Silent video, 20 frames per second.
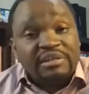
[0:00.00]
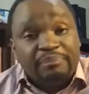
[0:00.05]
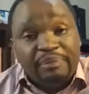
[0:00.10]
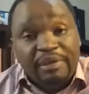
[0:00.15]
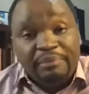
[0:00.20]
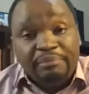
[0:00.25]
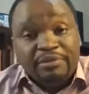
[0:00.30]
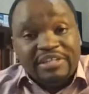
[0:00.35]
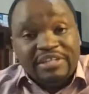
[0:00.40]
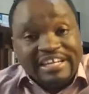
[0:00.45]
the
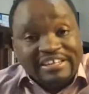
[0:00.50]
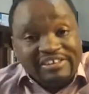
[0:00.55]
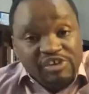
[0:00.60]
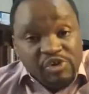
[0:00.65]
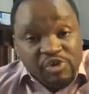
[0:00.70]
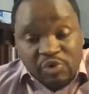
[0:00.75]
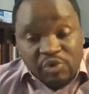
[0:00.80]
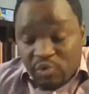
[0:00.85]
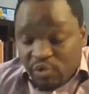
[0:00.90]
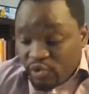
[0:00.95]
people that
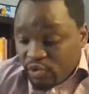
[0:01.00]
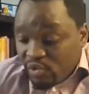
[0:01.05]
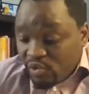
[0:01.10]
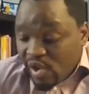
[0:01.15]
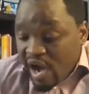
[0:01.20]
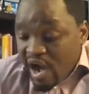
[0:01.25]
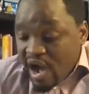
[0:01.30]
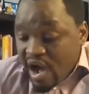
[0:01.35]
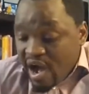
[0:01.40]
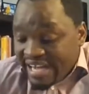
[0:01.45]
you
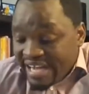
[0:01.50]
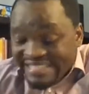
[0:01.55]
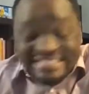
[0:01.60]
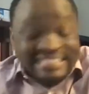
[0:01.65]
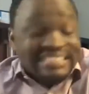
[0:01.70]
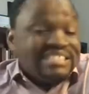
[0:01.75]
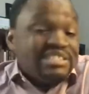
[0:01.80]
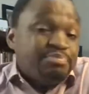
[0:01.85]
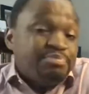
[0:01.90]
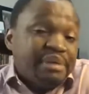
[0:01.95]
you are
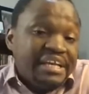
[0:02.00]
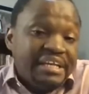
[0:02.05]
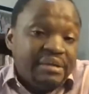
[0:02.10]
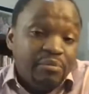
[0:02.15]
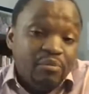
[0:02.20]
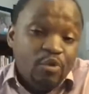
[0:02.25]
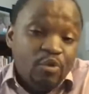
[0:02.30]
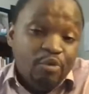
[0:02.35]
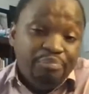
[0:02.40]
anticipating